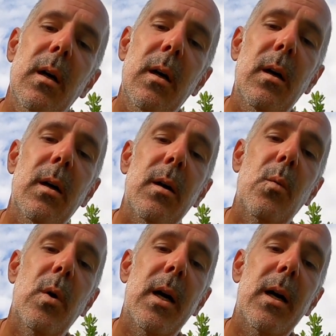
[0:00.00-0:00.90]

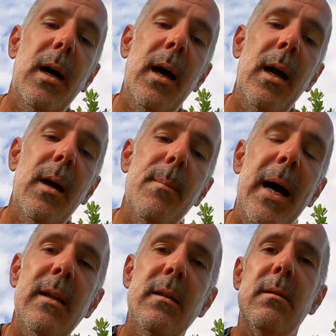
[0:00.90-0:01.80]
where I am
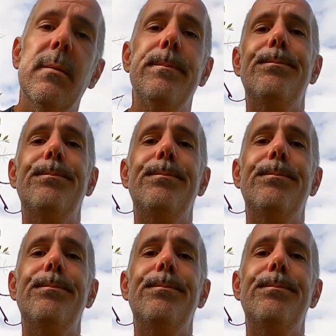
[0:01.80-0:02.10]
at.